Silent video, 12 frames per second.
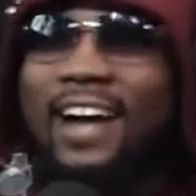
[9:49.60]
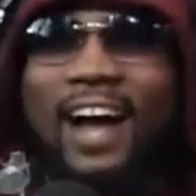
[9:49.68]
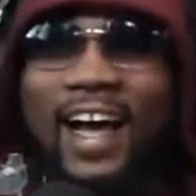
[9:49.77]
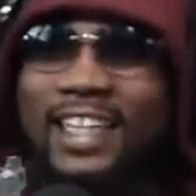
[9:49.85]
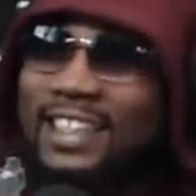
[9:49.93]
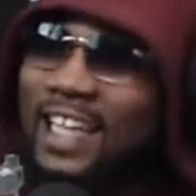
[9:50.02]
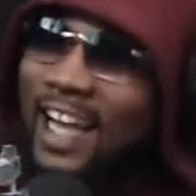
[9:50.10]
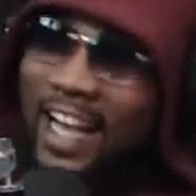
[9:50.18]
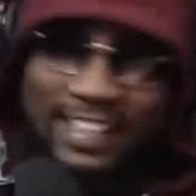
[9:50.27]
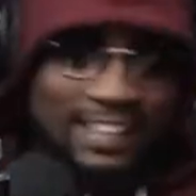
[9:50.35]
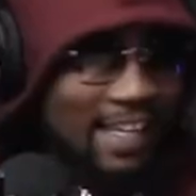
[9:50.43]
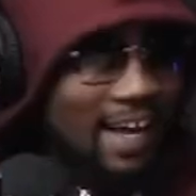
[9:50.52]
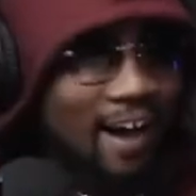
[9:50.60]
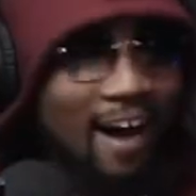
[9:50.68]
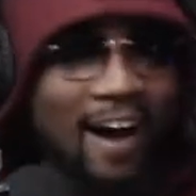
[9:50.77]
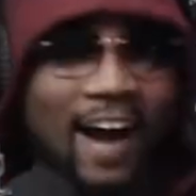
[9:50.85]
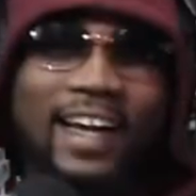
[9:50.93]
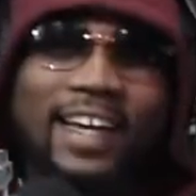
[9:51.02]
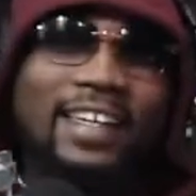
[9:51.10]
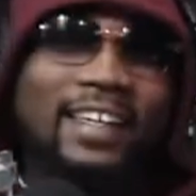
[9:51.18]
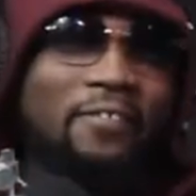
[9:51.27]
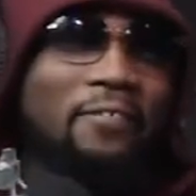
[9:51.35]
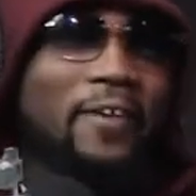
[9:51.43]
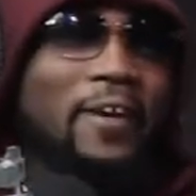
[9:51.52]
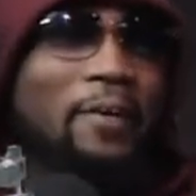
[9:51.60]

I said, all right, you feel